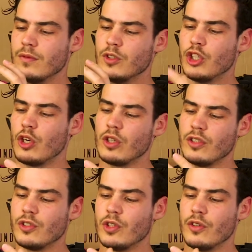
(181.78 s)

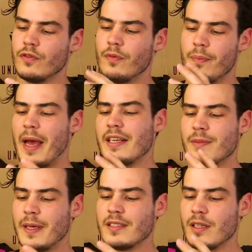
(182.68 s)
chocolate sort of base,
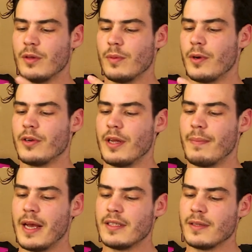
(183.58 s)
basically the protein
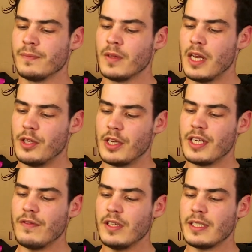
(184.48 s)
base. You can
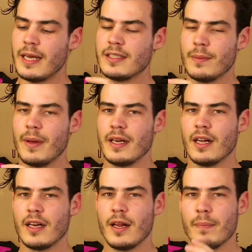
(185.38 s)
definitely taste the
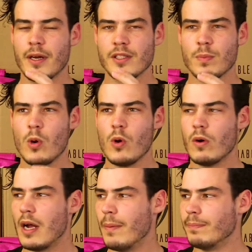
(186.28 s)
peanut in it, but it's
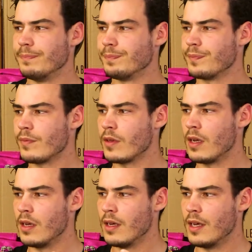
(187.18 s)
more,
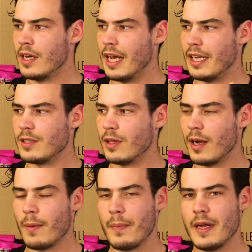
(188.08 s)
it's
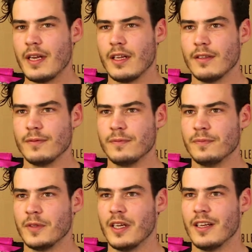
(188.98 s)
like a peanut
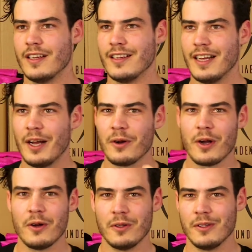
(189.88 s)

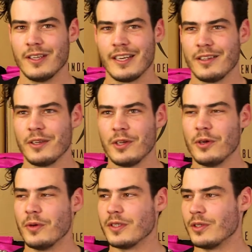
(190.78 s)
alcohol, like
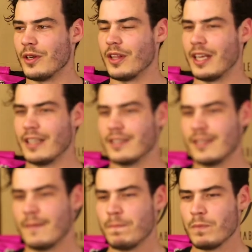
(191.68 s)
liqueur sort of thing.
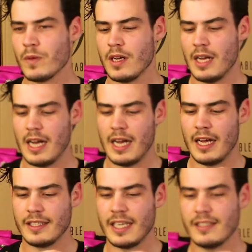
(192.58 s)

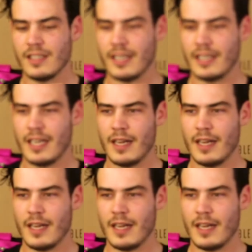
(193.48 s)
It tastes like,